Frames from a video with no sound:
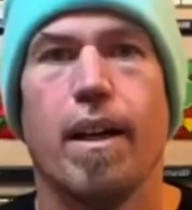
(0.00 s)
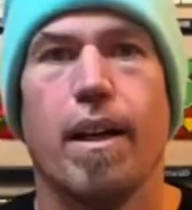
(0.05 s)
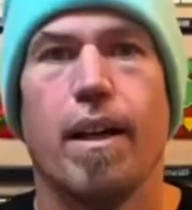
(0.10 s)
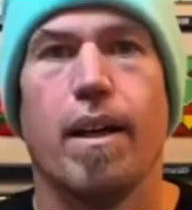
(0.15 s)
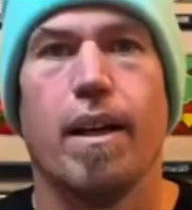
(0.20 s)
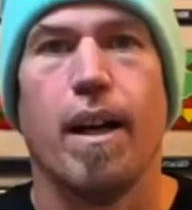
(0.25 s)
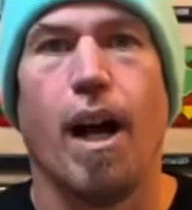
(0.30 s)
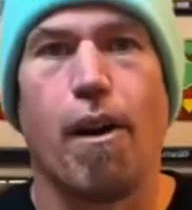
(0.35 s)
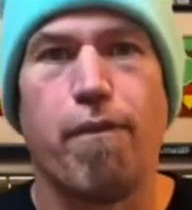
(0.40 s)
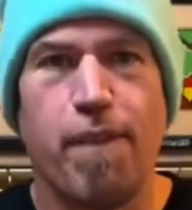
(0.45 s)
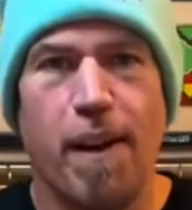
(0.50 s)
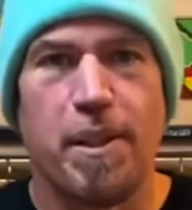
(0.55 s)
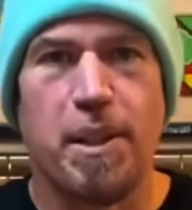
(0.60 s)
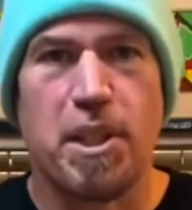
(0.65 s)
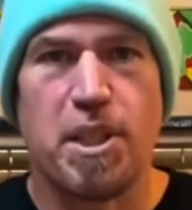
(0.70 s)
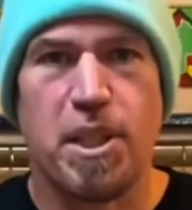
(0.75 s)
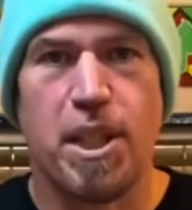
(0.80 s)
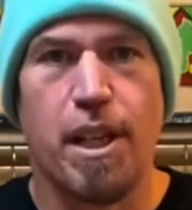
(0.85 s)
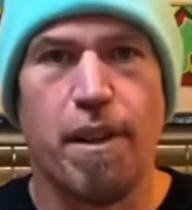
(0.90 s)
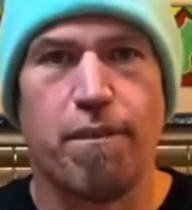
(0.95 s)
I found the
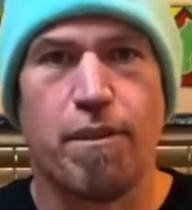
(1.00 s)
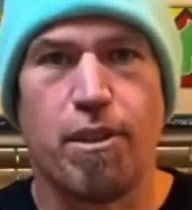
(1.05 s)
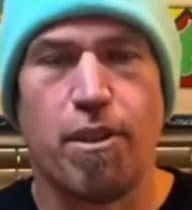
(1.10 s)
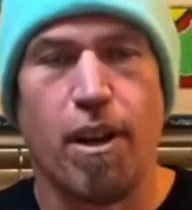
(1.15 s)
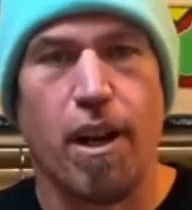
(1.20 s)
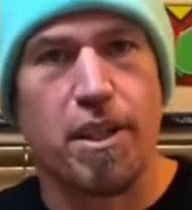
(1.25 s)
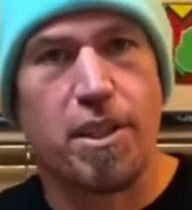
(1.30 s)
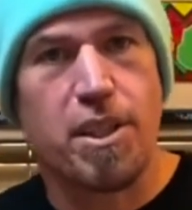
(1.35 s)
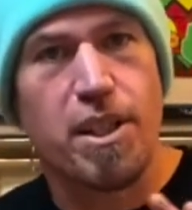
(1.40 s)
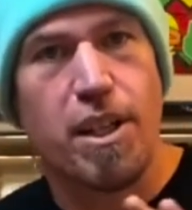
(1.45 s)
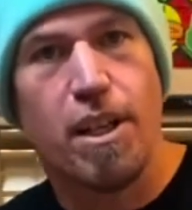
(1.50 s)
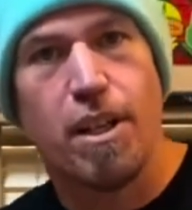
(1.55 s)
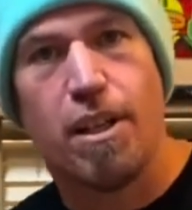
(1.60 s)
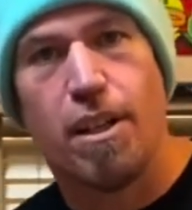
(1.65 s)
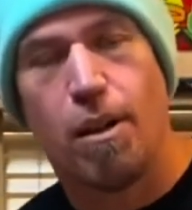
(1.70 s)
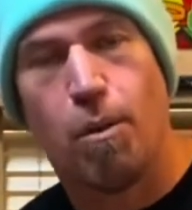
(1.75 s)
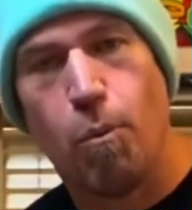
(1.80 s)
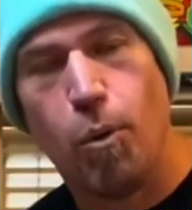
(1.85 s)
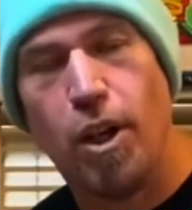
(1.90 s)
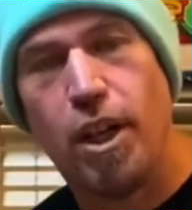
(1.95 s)
surf trucks
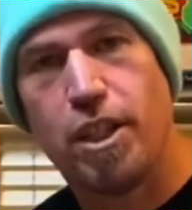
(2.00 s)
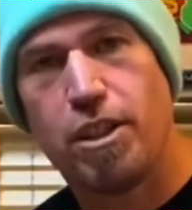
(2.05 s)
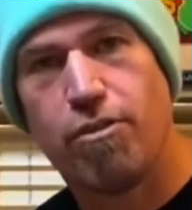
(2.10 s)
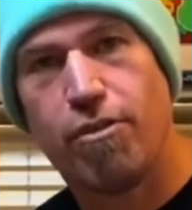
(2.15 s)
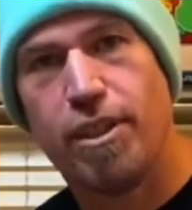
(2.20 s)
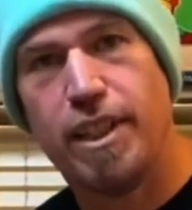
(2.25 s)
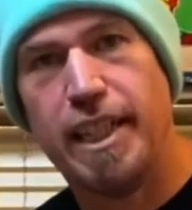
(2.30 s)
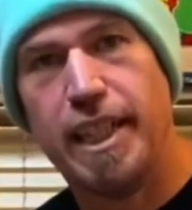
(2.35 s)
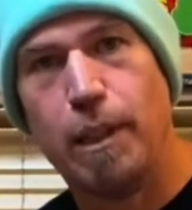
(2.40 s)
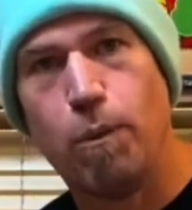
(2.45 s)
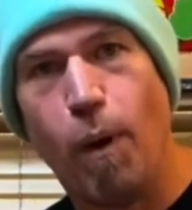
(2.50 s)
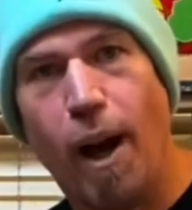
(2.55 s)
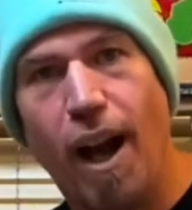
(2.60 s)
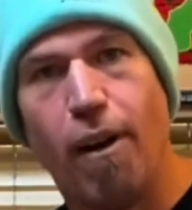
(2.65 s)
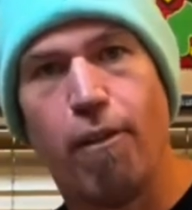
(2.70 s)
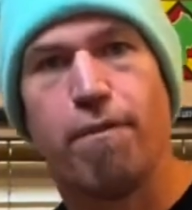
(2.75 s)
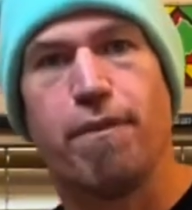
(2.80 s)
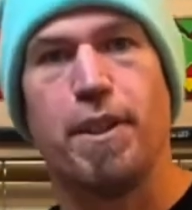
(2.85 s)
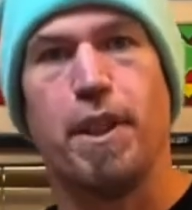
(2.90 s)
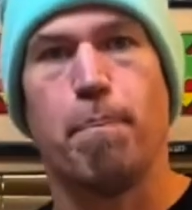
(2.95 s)
worked really well
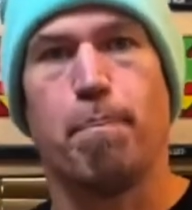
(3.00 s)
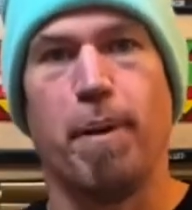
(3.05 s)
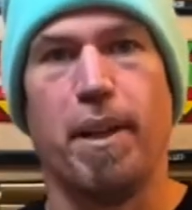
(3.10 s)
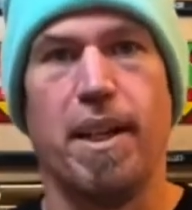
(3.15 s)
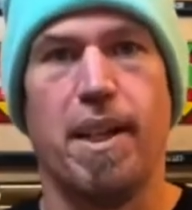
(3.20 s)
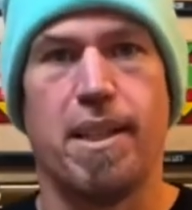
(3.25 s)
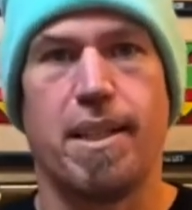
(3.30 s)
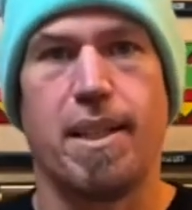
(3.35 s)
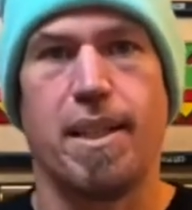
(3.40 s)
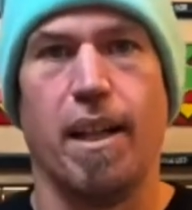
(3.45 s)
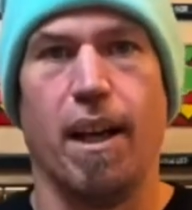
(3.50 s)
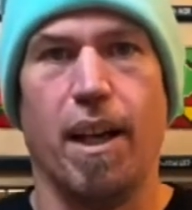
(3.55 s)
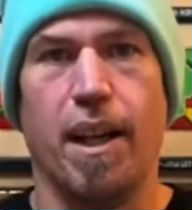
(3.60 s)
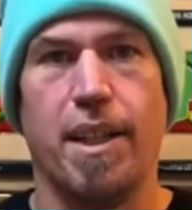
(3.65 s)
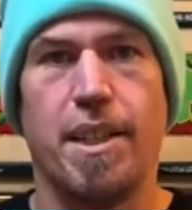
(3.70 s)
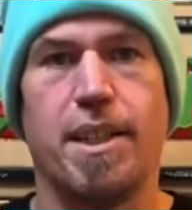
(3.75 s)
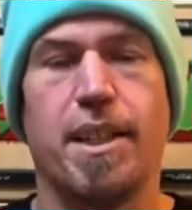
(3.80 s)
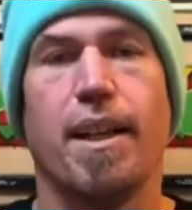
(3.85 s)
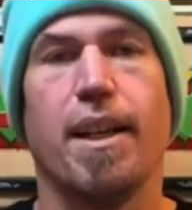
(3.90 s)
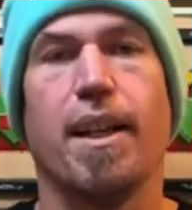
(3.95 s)
for the Burt Slide.
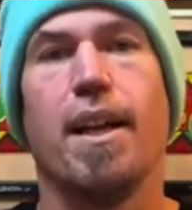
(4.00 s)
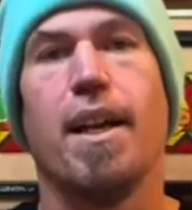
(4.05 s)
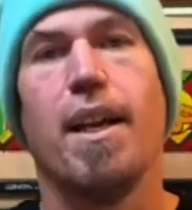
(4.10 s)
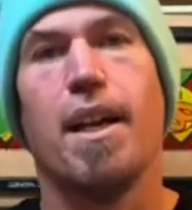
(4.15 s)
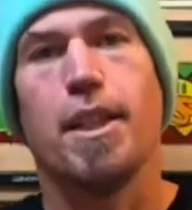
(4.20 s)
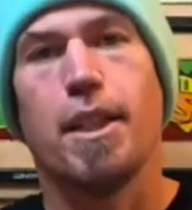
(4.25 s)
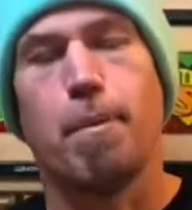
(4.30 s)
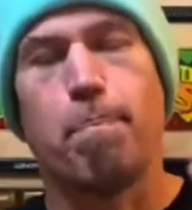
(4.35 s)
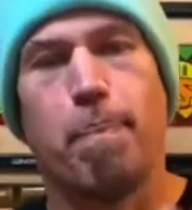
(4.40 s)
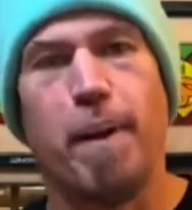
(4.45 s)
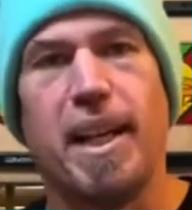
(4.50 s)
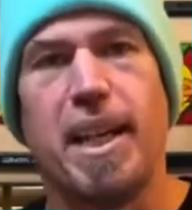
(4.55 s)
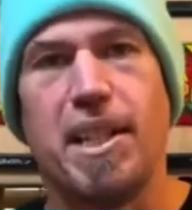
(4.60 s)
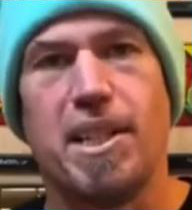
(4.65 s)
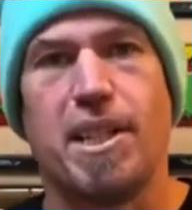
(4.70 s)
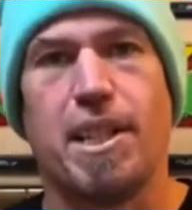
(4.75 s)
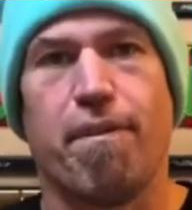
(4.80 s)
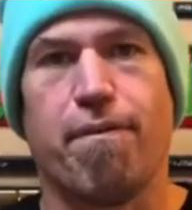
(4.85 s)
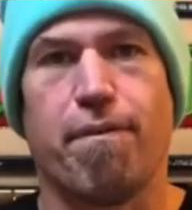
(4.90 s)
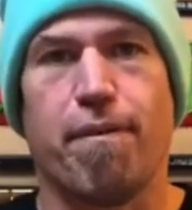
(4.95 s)
The biggest
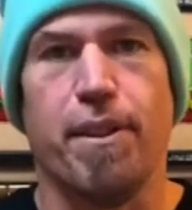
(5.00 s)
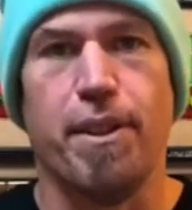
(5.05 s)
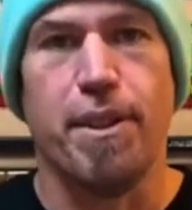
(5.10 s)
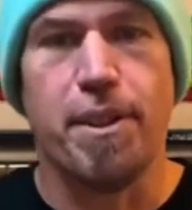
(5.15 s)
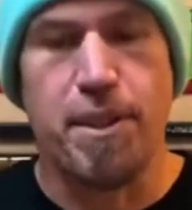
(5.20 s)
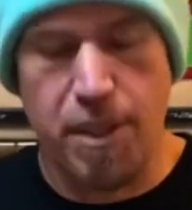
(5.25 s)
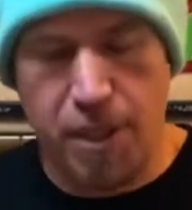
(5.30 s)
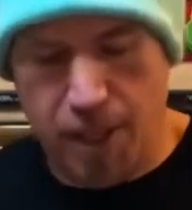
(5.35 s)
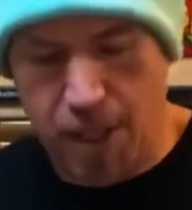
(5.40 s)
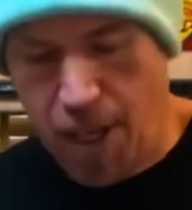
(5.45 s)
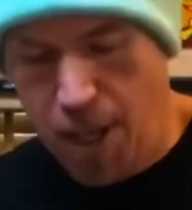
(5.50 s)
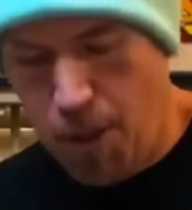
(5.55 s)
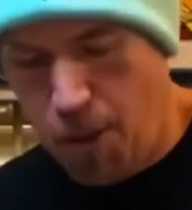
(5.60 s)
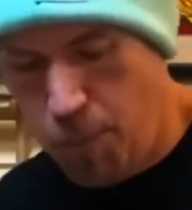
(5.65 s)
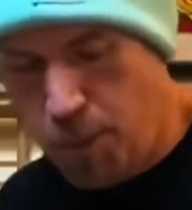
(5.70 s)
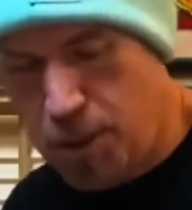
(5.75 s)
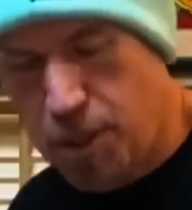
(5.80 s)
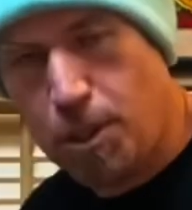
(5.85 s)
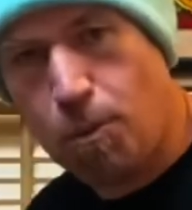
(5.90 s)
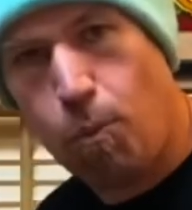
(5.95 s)
difference
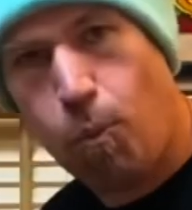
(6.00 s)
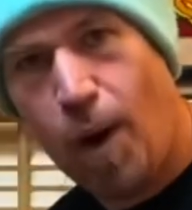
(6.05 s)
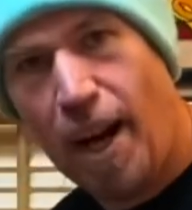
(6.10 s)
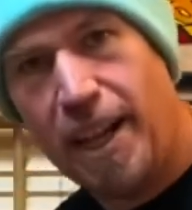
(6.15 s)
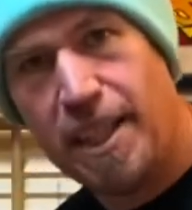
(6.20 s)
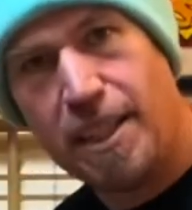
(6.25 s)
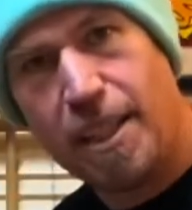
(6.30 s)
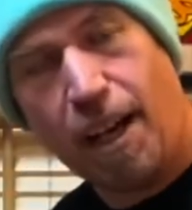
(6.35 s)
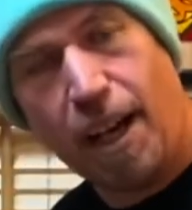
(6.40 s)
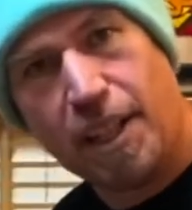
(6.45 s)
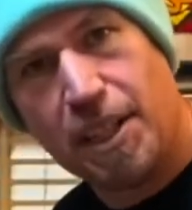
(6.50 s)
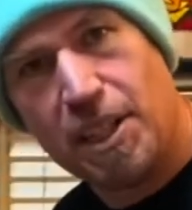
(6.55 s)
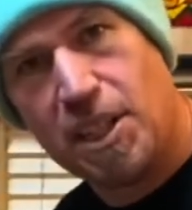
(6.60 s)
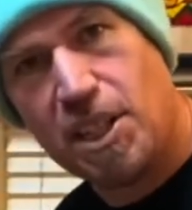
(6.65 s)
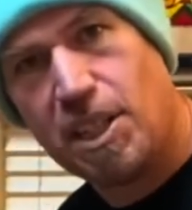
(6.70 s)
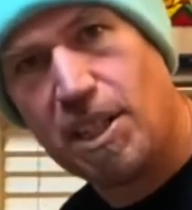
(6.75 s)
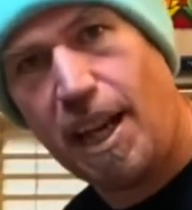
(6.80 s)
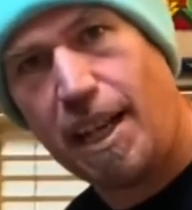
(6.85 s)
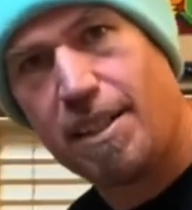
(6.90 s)
was the way that I could set